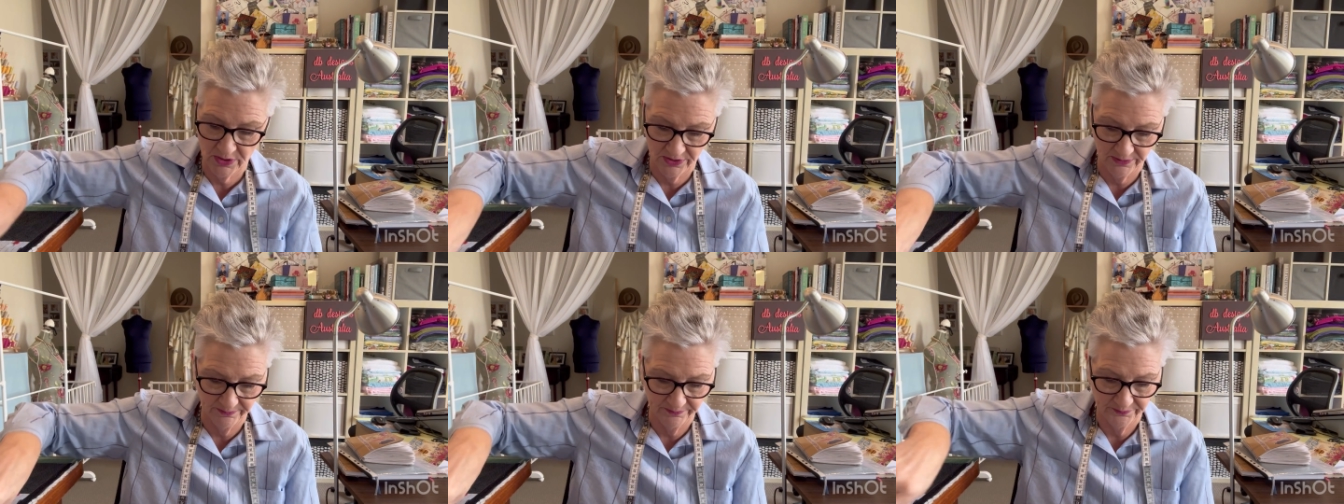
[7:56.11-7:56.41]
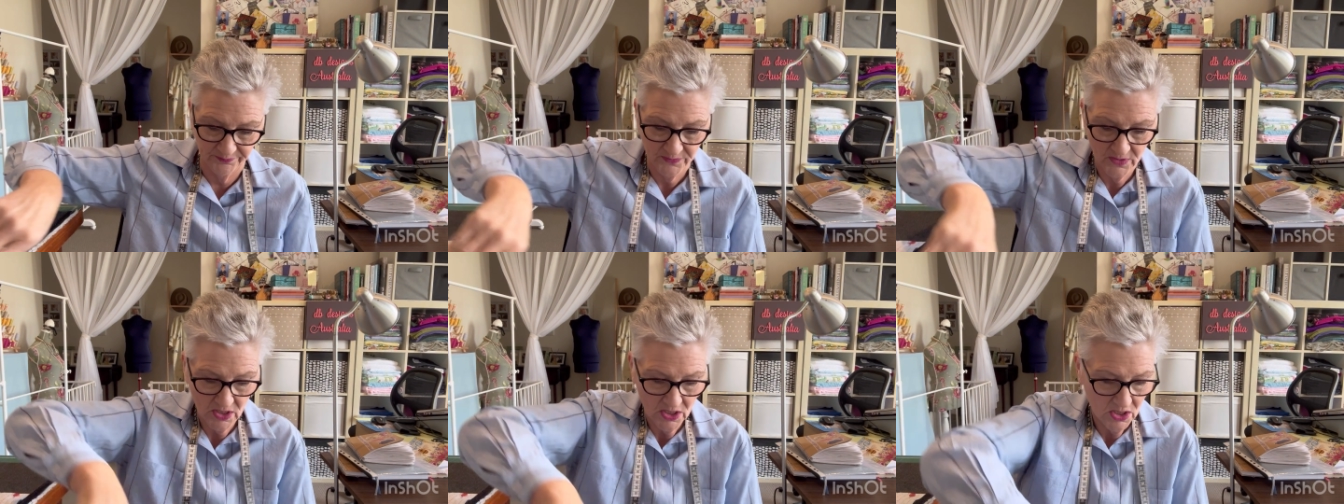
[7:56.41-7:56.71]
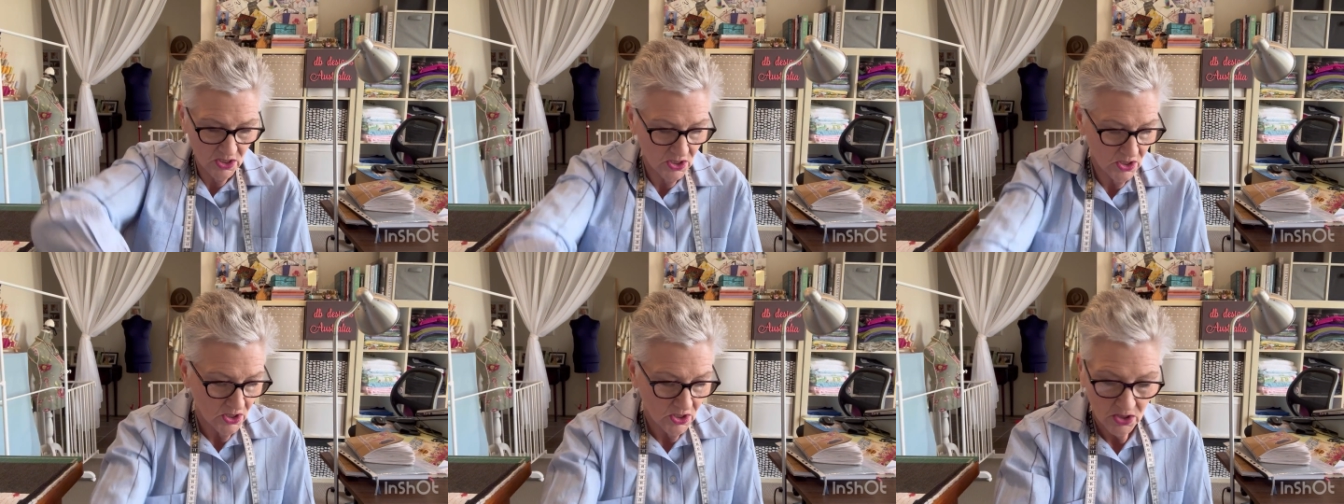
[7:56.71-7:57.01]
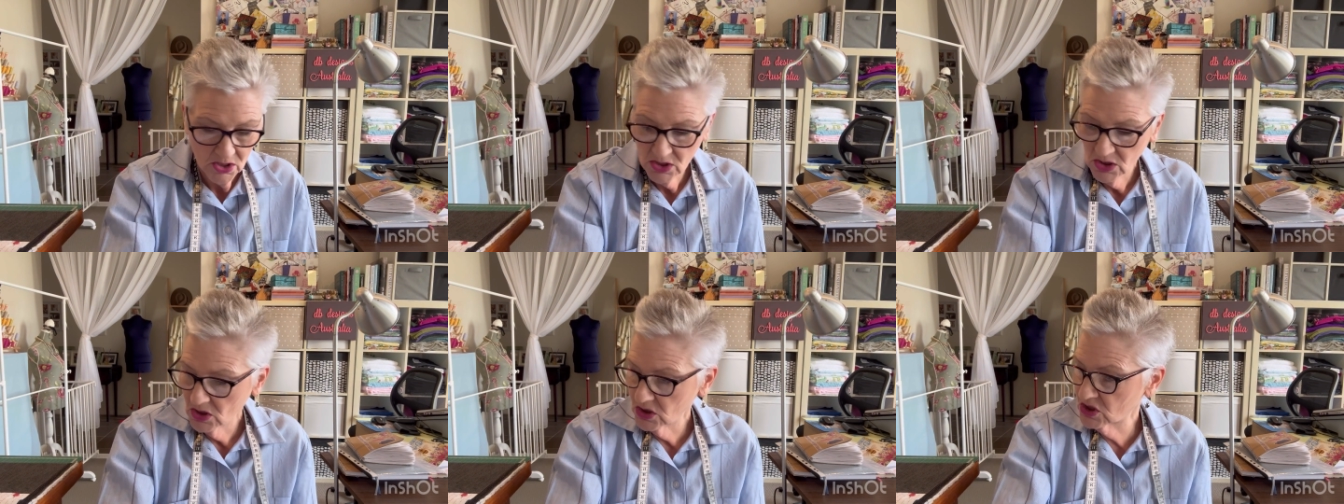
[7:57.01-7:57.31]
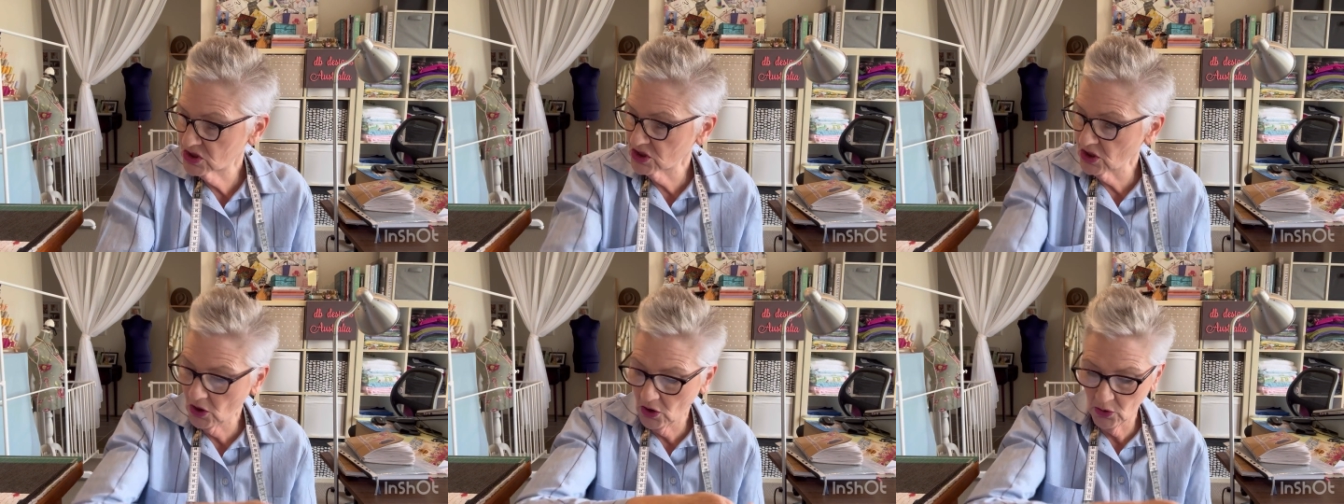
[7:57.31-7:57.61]
them.
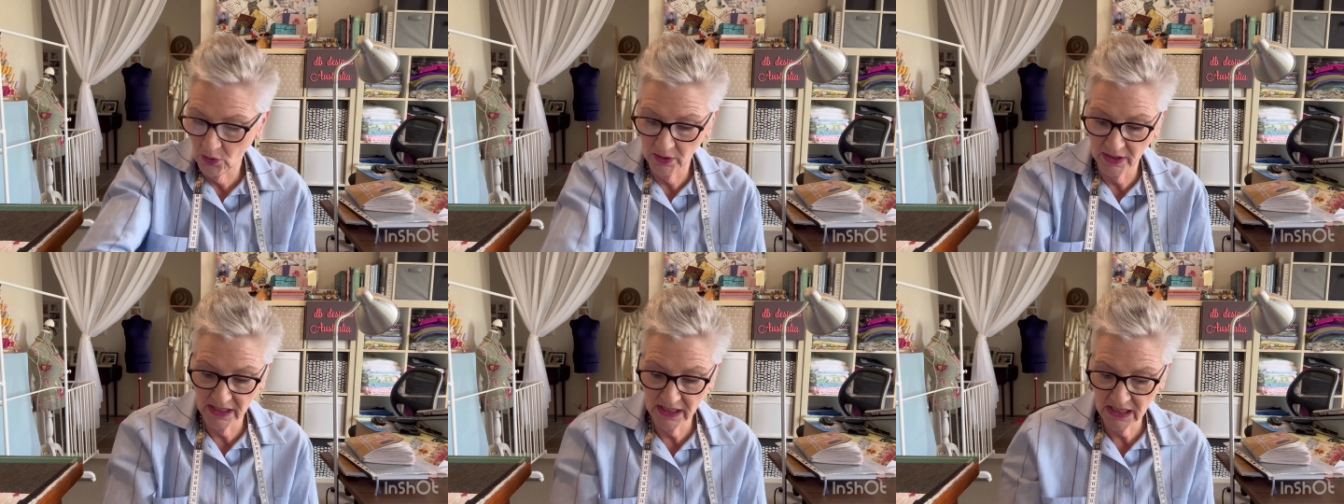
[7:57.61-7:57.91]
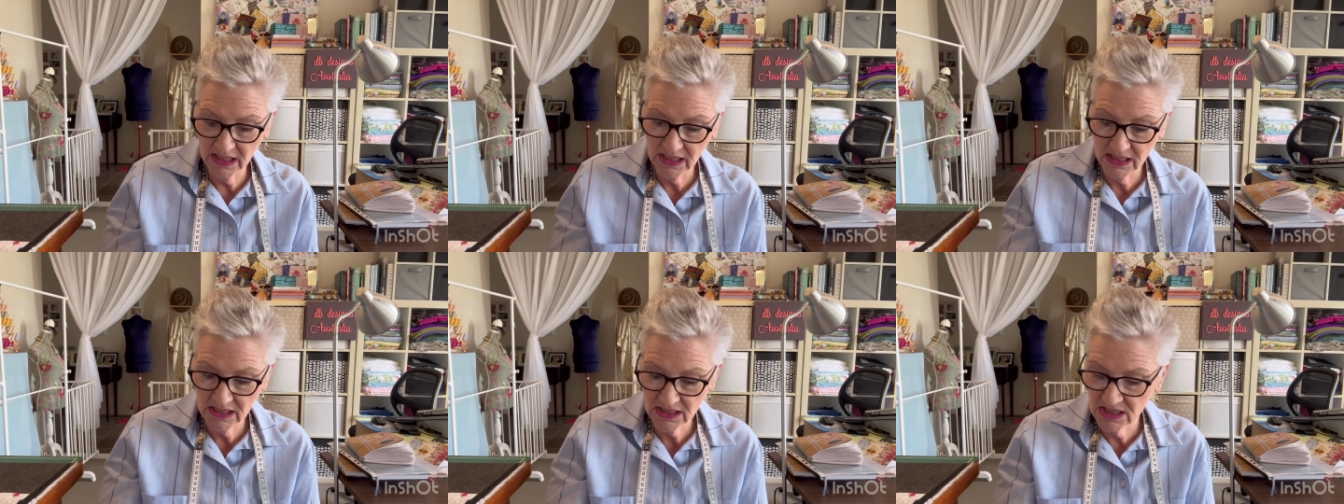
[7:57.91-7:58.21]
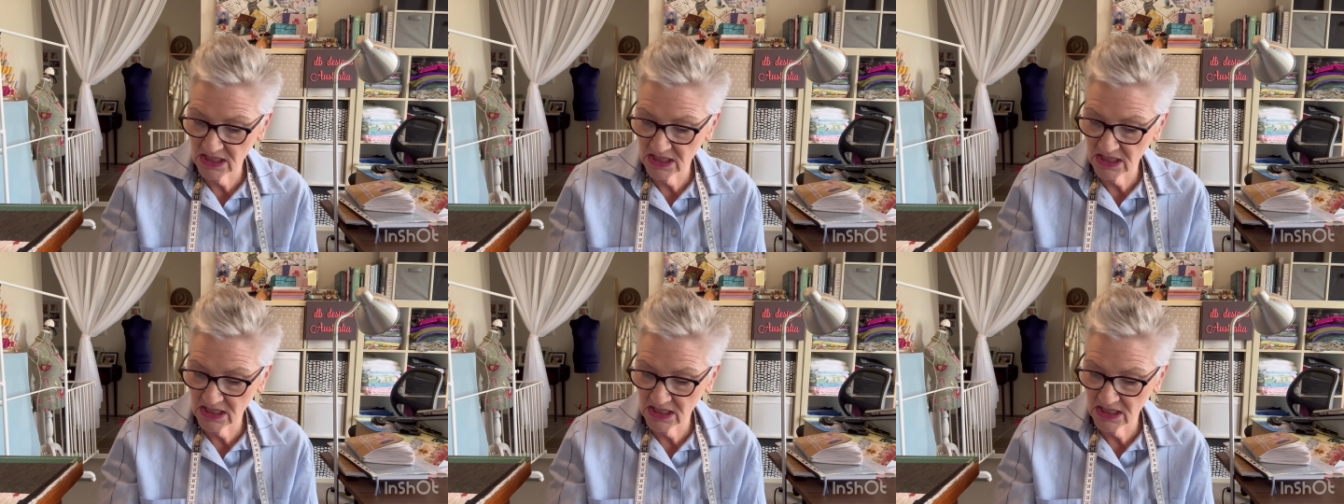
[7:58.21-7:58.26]
So in